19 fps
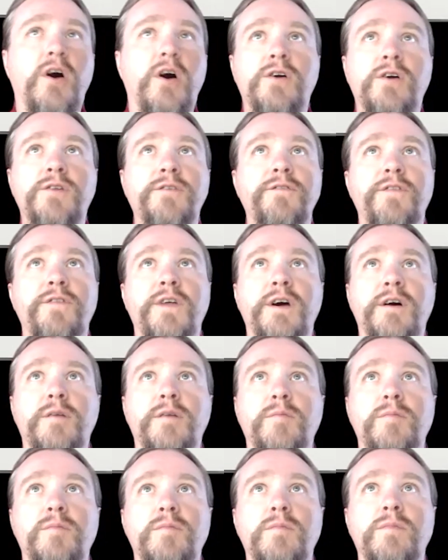All of
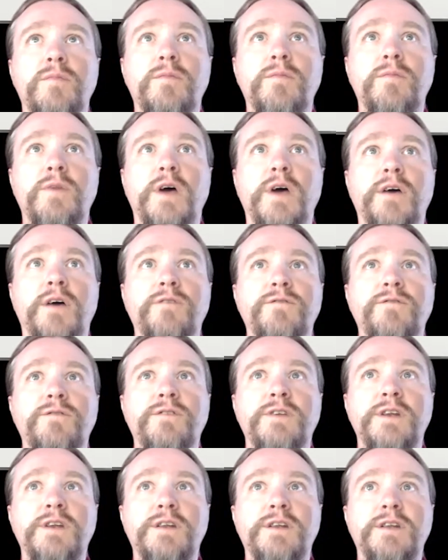them have
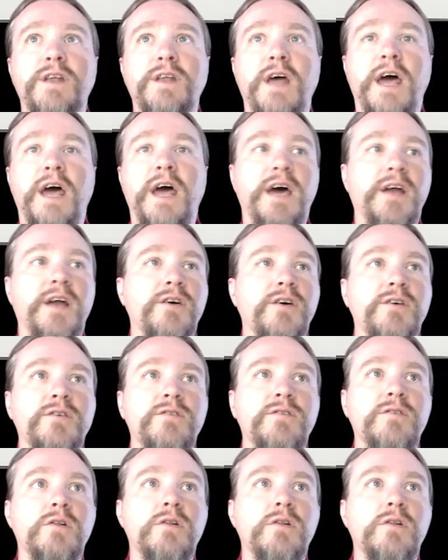had a